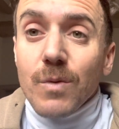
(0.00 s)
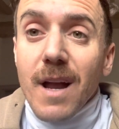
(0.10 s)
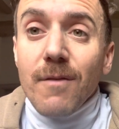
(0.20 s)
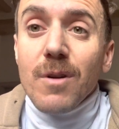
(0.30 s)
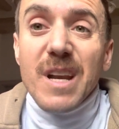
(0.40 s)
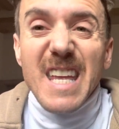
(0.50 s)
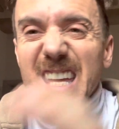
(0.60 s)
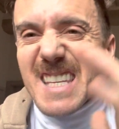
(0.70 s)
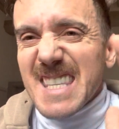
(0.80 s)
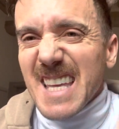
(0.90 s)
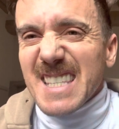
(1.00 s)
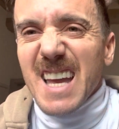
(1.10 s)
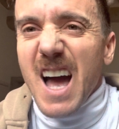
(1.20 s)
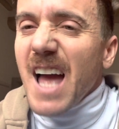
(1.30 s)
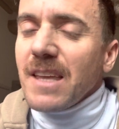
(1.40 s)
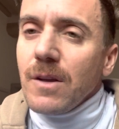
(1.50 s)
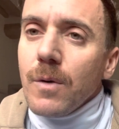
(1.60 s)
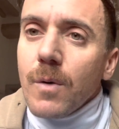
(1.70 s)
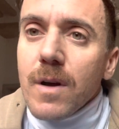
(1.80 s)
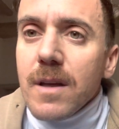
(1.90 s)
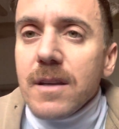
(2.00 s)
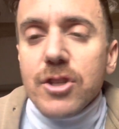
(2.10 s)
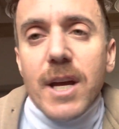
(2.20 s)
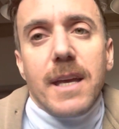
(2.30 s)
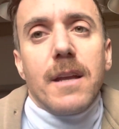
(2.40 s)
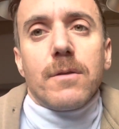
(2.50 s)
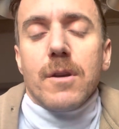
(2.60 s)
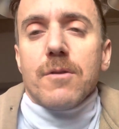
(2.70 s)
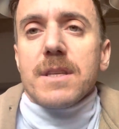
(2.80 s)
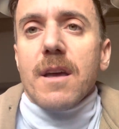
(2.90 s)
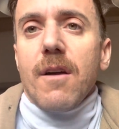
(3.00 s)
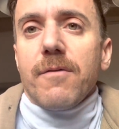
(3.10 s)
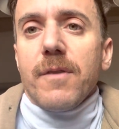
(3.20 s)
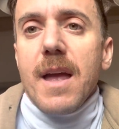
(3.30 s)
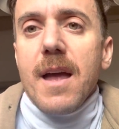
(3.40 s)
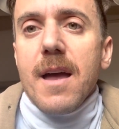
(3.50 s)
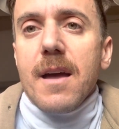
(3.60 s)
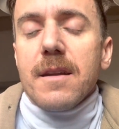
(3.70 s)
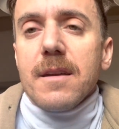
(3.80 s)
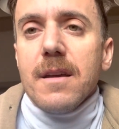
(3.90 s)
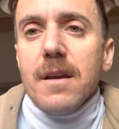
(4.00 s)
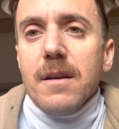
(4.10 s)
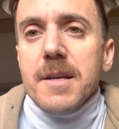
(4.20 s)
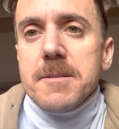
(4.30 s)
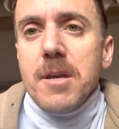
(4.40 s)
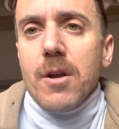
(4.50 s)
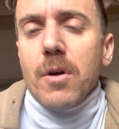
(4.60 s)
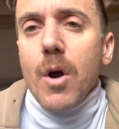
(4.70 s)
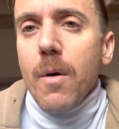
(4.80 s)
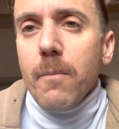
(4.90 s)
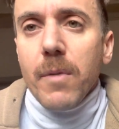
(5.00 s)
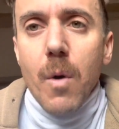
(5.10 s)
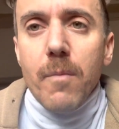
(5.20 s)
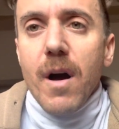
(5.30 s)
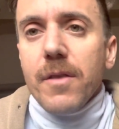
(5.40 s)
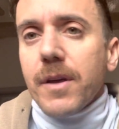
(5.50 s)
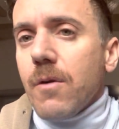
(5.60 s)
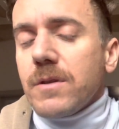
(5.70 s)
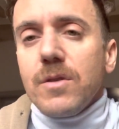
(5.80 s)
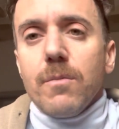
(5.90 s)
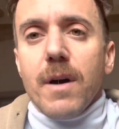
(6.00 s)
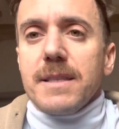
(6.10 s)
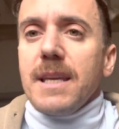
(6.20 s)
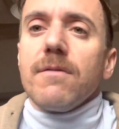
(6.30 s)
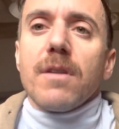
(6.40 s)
Whatever it is that's got you, check in with yourself and, go a month, go 2 months, give it